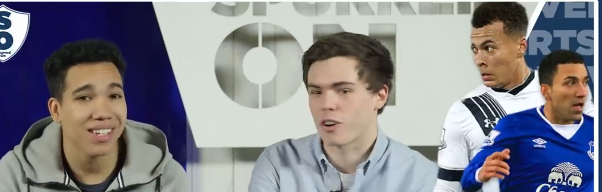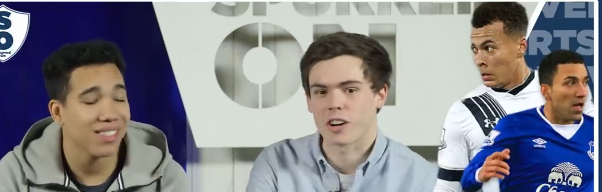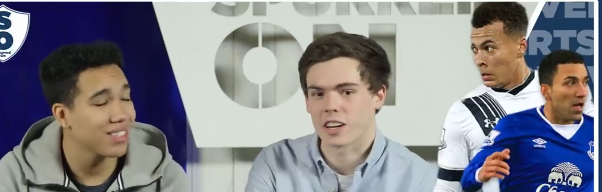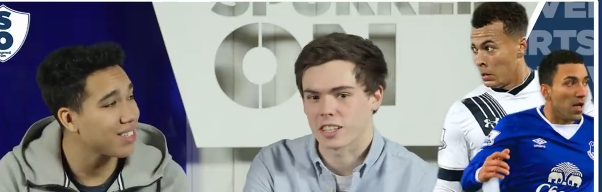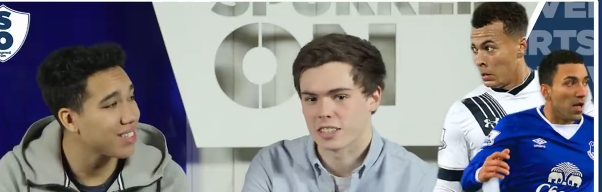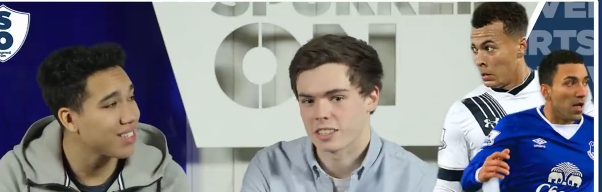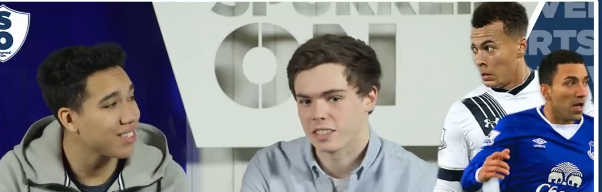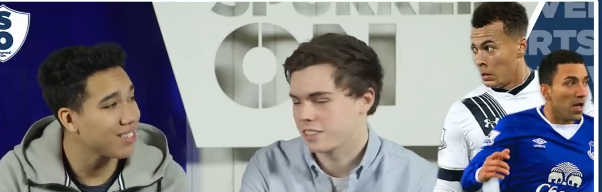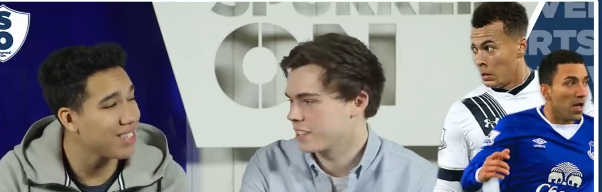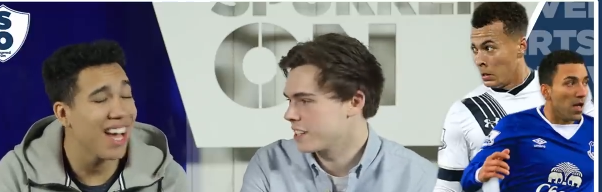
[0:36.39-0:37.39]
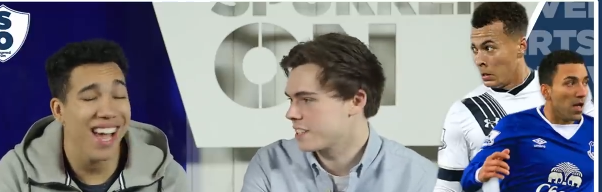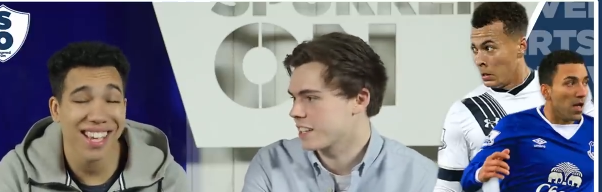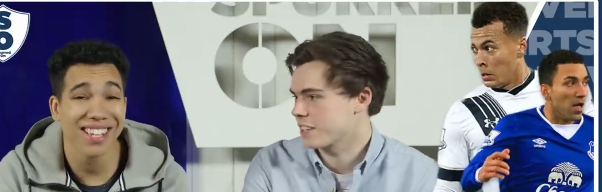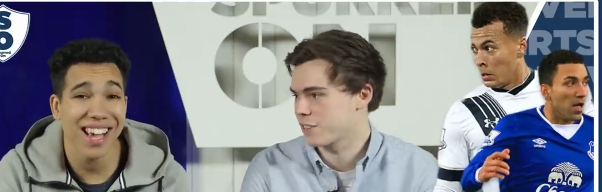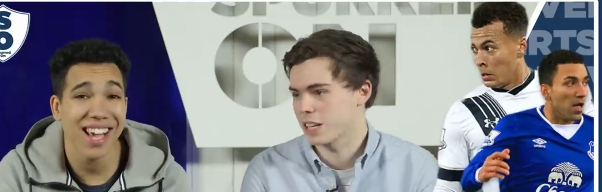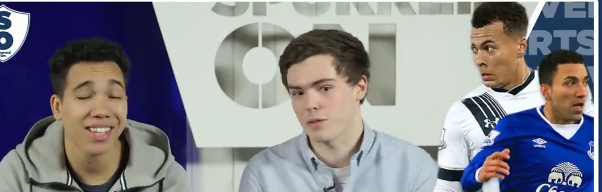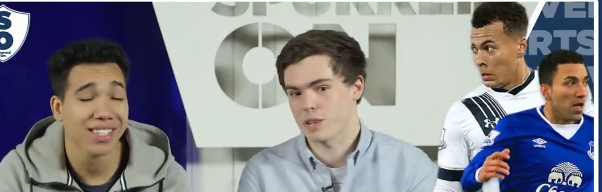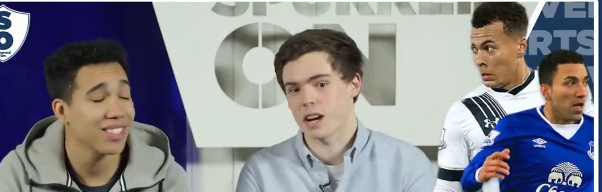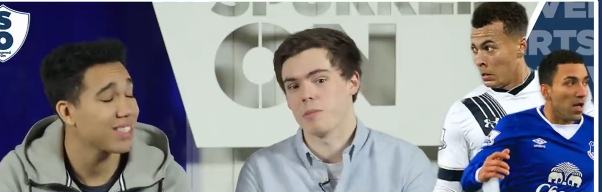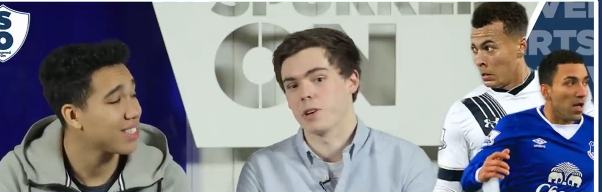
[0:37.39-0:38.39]
Speaker 1: longer than yeah, he did. I yeah. think if
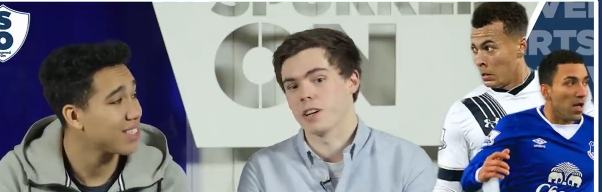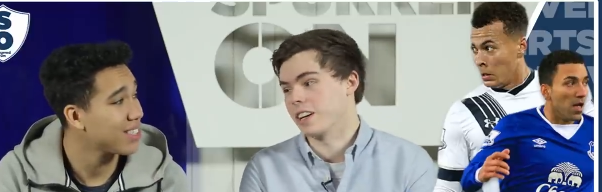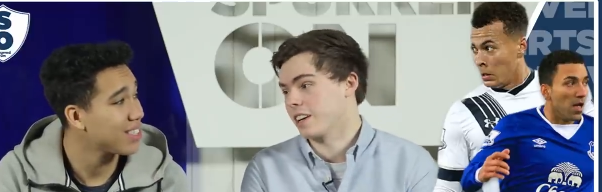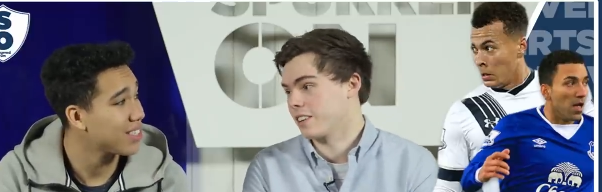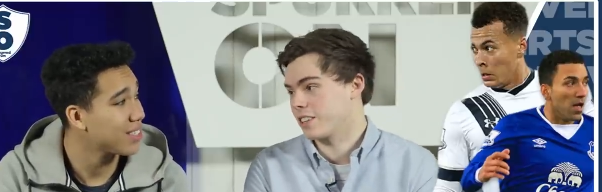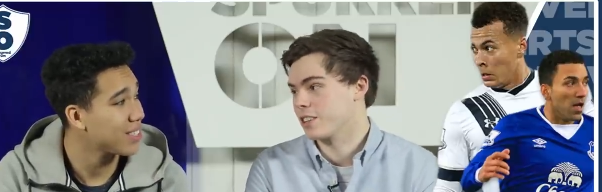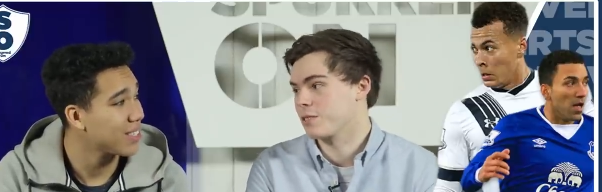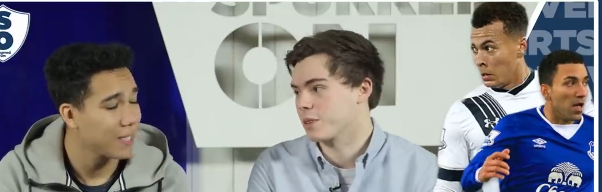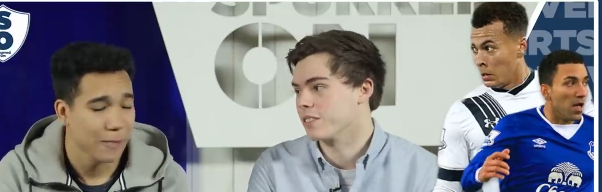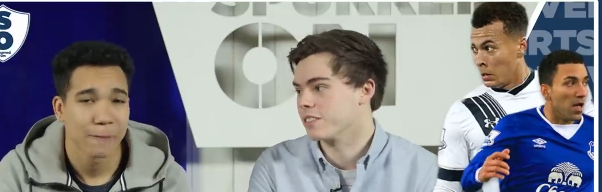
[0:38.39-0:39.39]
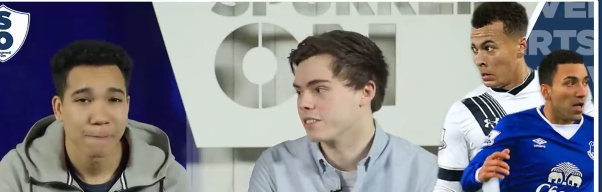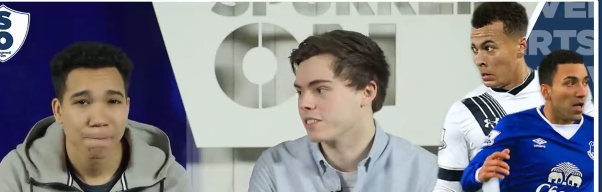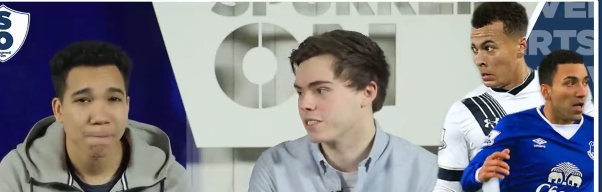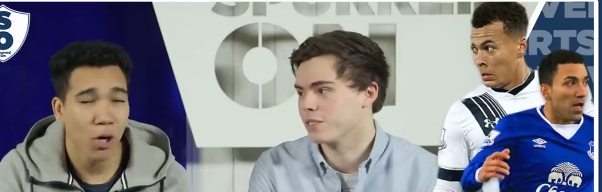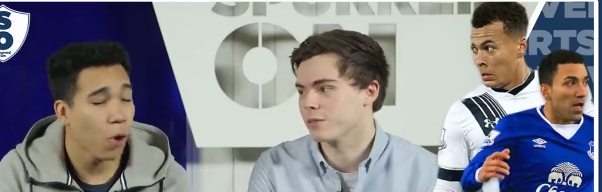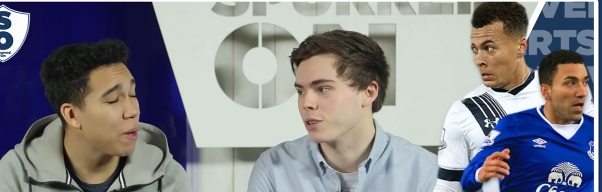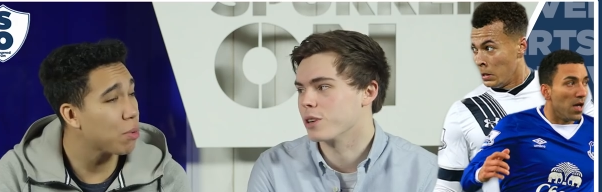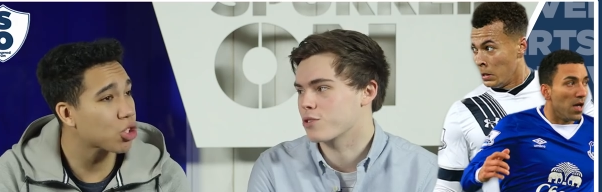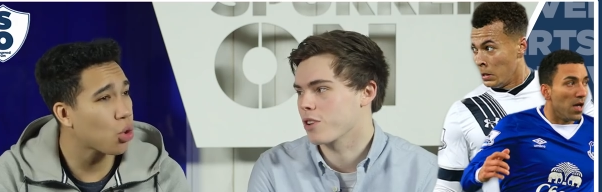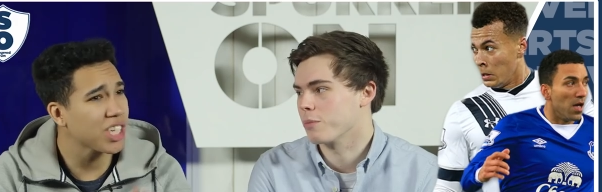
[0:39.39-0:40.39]
he'd come on earlier, it could have been. A lot of
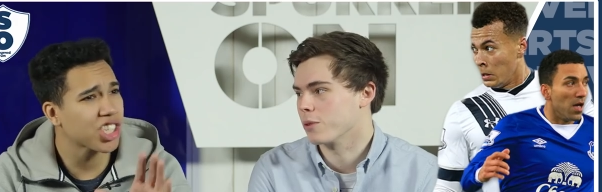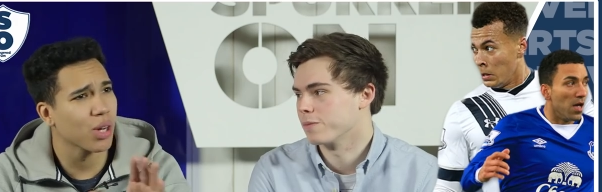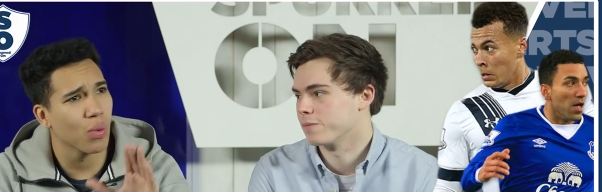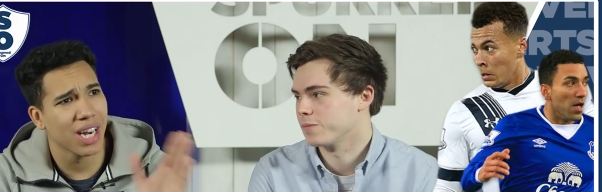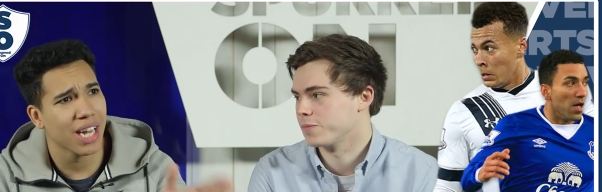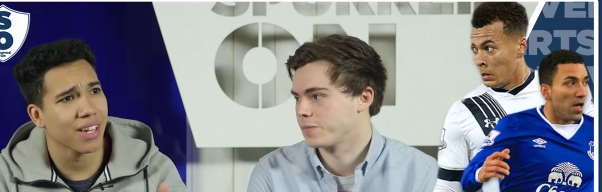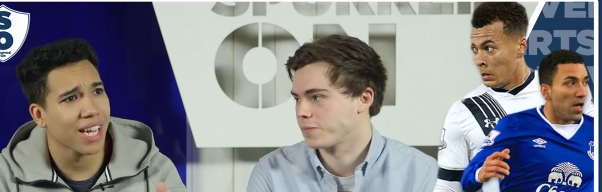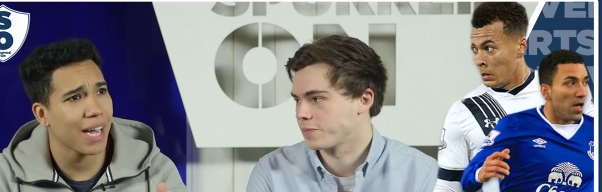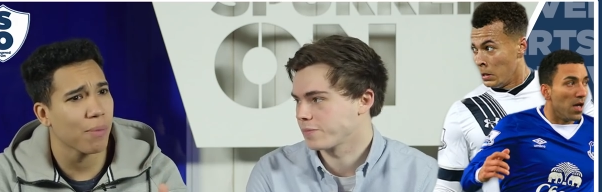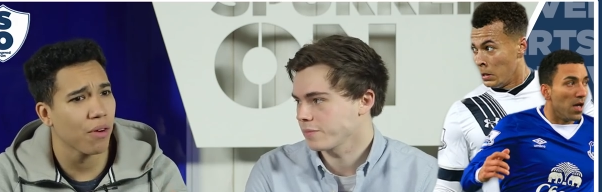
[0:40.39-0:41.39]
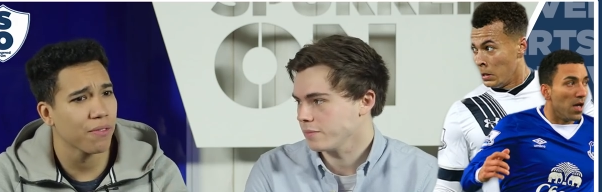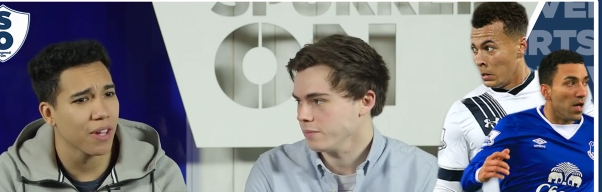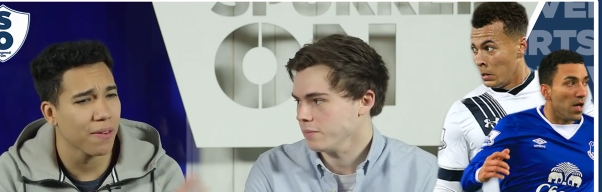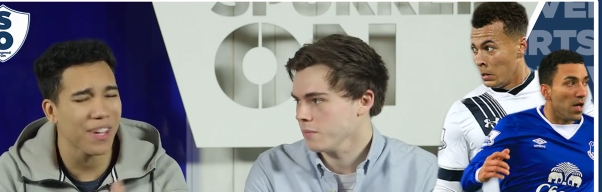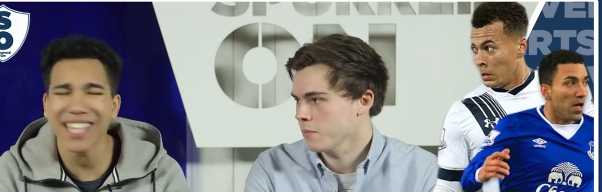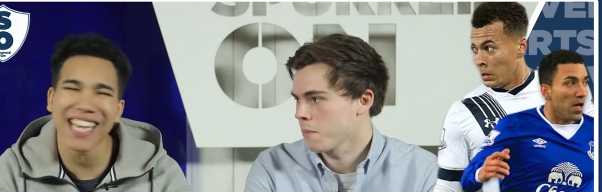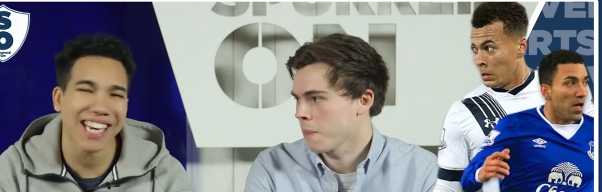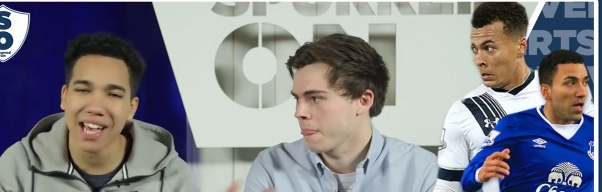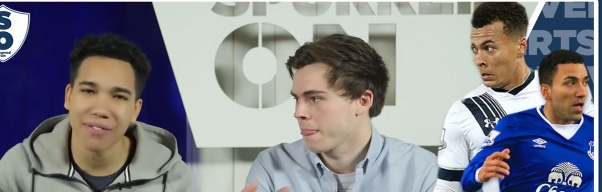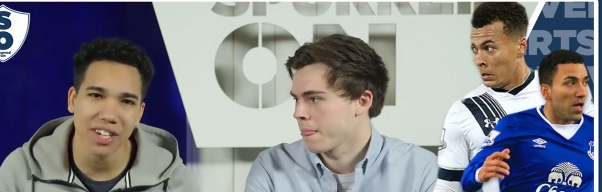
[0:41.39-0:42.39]
people was trouble. questioning
Speaker 2: when Lennon came off Deulofeu. This
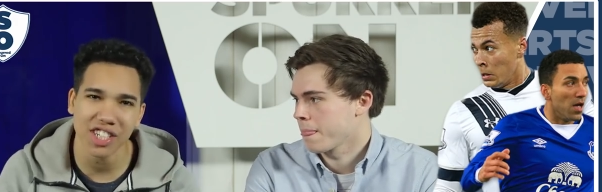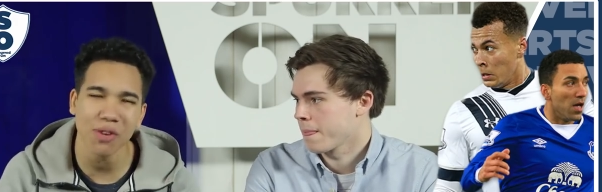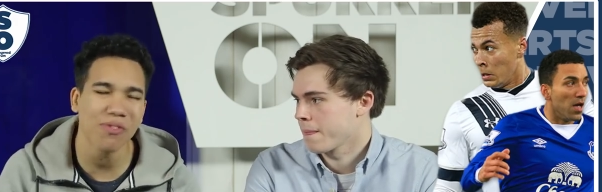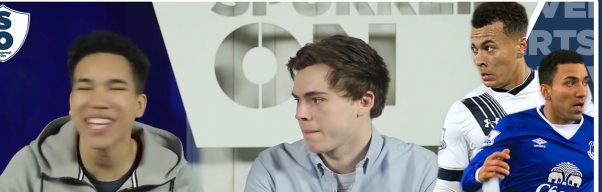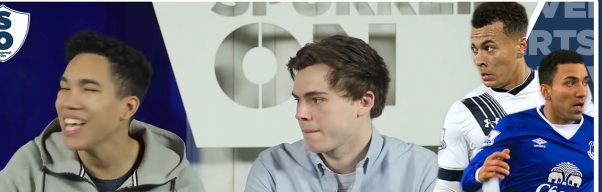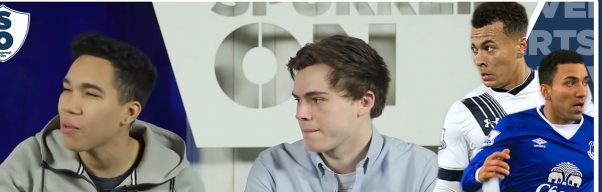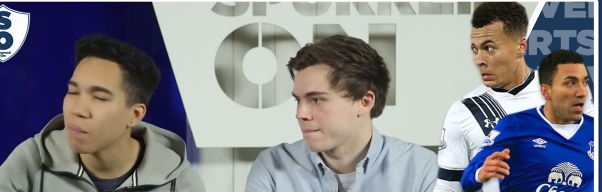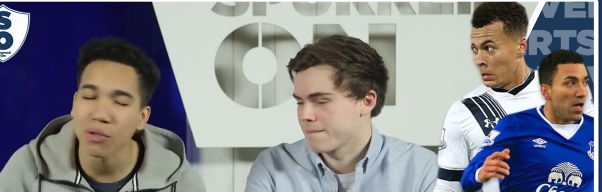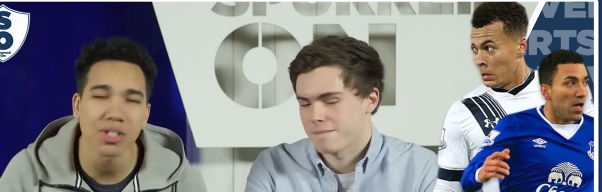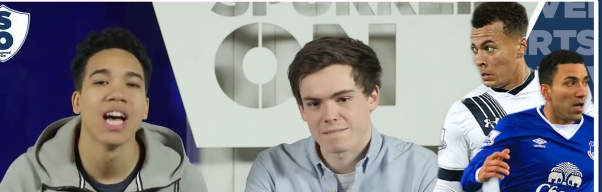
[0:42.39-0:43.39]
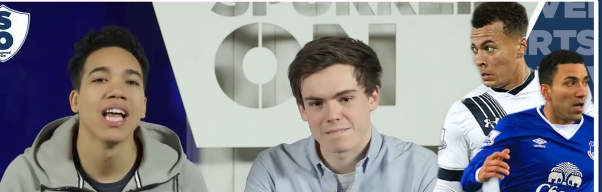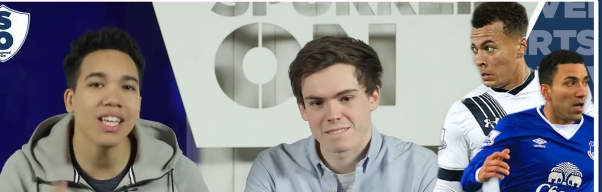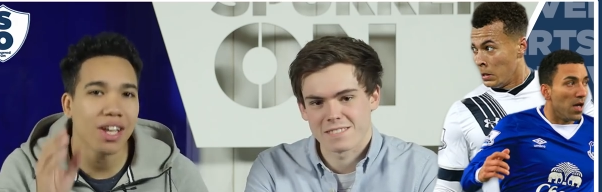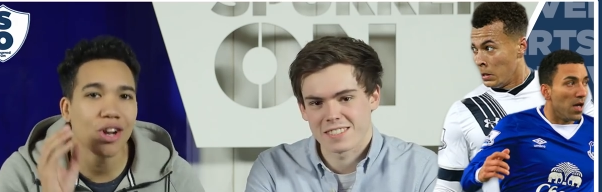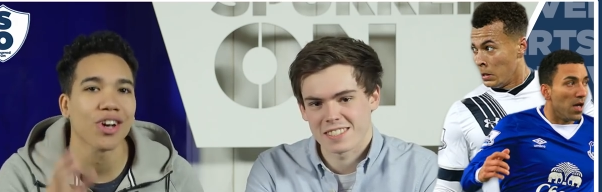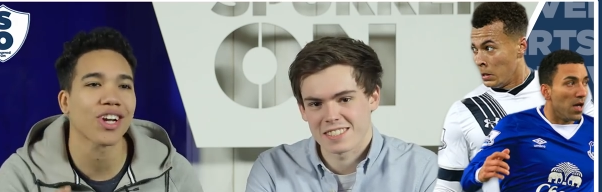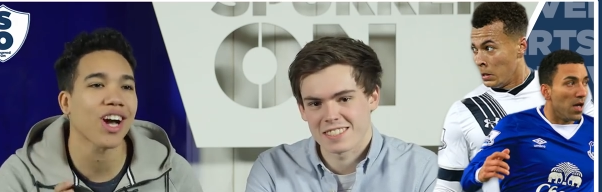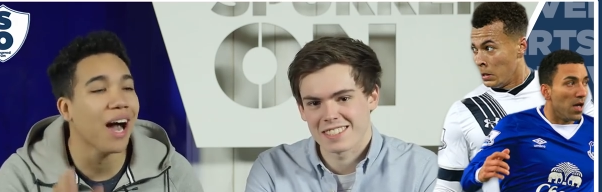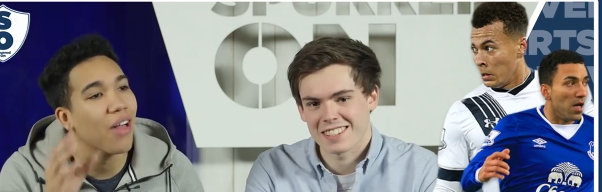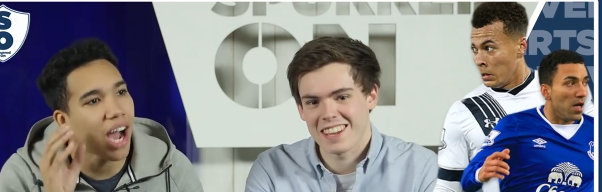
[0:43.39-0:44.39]
ain't Everton, child. Forget the Blues. Look,
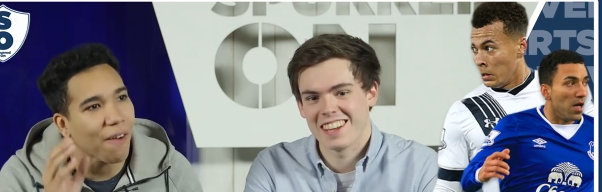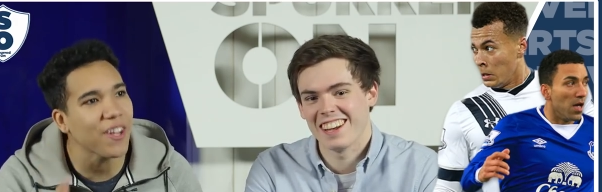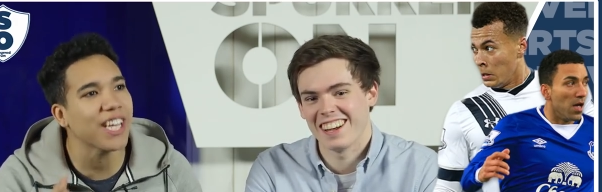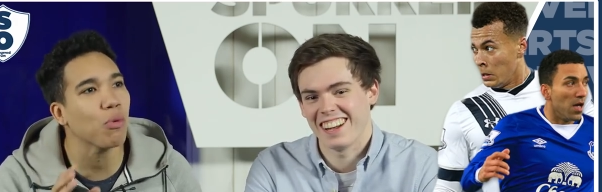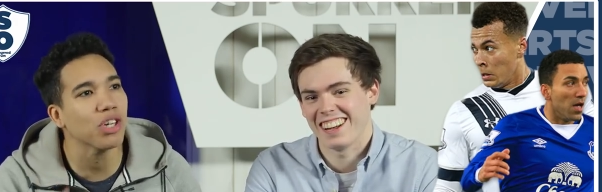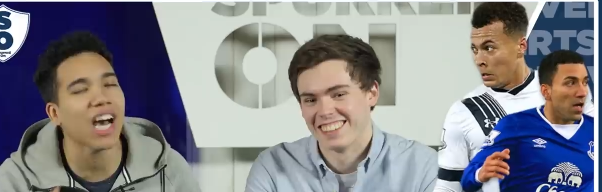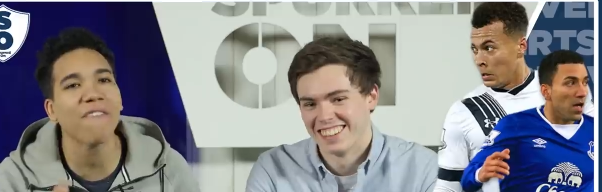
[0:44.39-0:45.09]
I think it was.